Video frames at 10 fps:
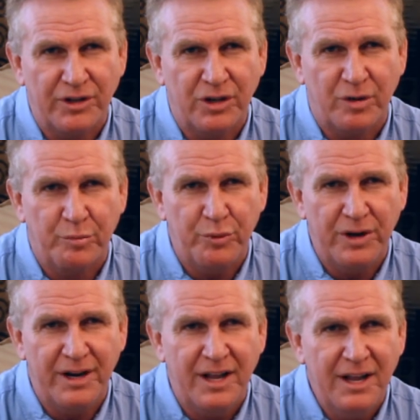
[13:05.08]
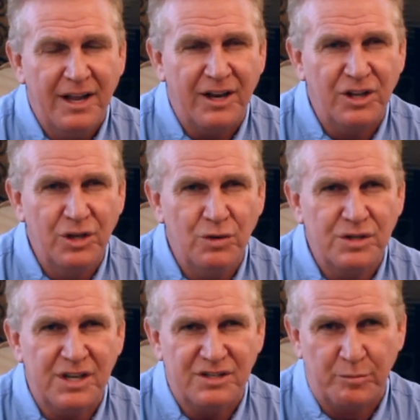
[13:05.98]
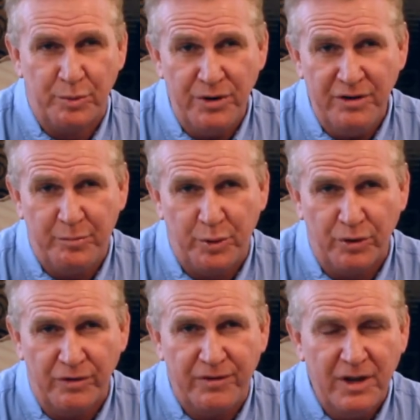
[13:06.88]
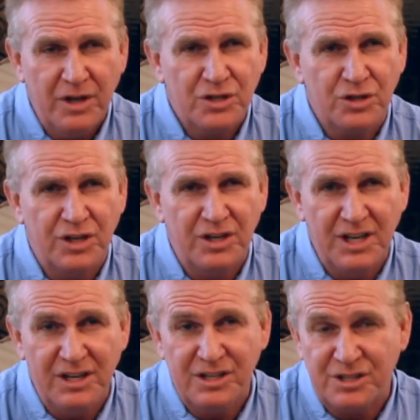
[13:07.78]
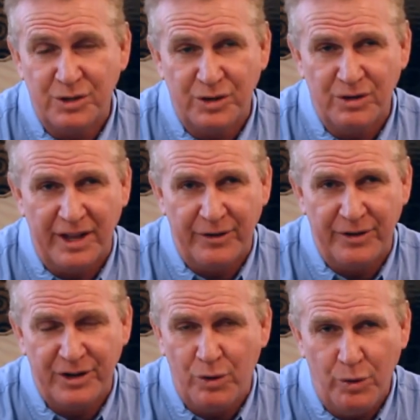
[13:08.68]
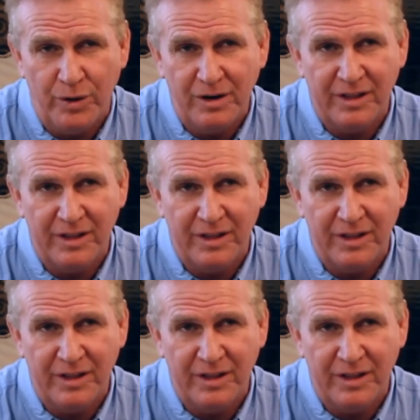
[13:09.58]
you can print and use as a burden of proof should you need to sue your lender in court